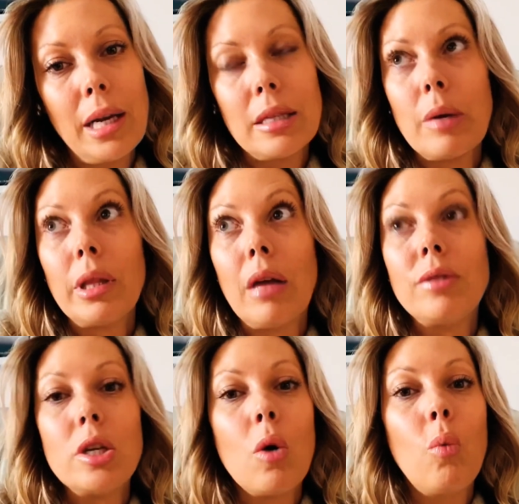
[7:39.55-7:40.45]
Because I would love
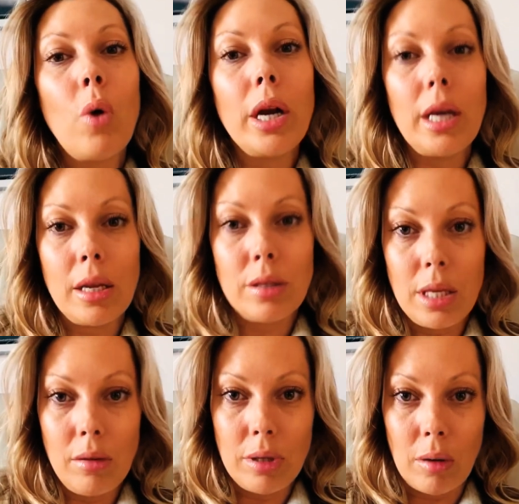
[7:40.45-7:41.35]
to know what it is
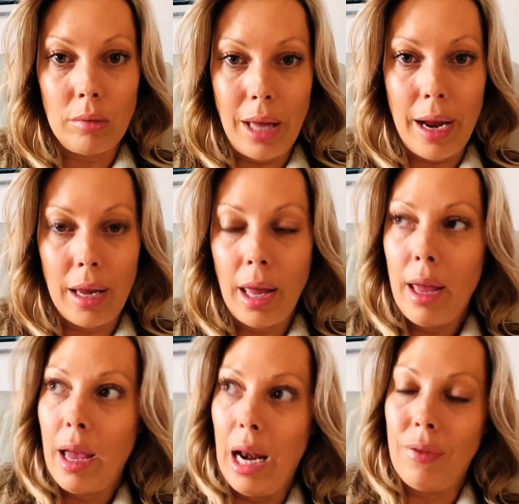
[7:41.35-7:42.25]
that you don't like.
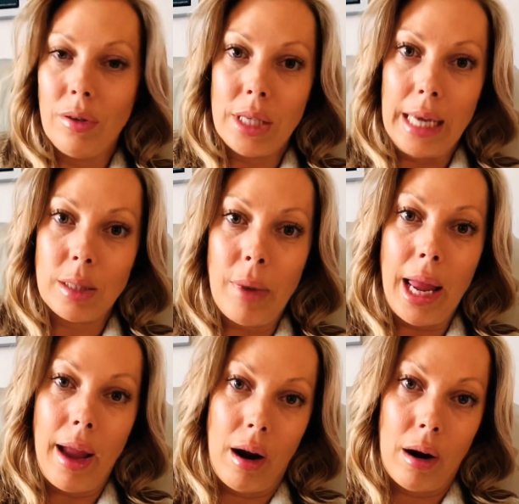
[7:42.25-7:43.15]
And if you say it's my
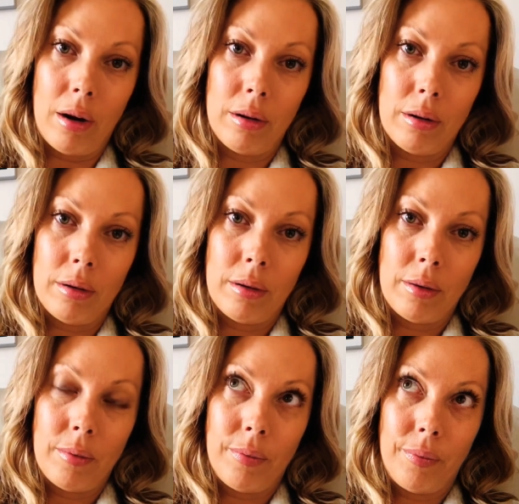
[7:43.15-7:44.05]
hair,
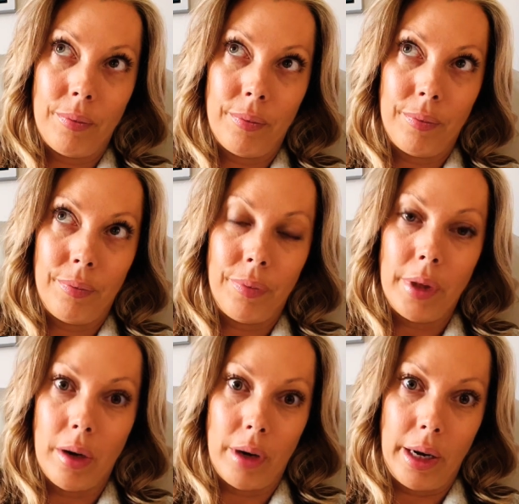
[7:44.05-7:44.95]

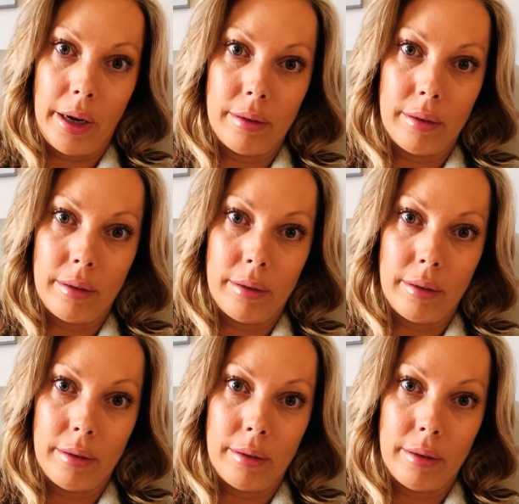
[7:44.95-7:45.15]
you're an idiot.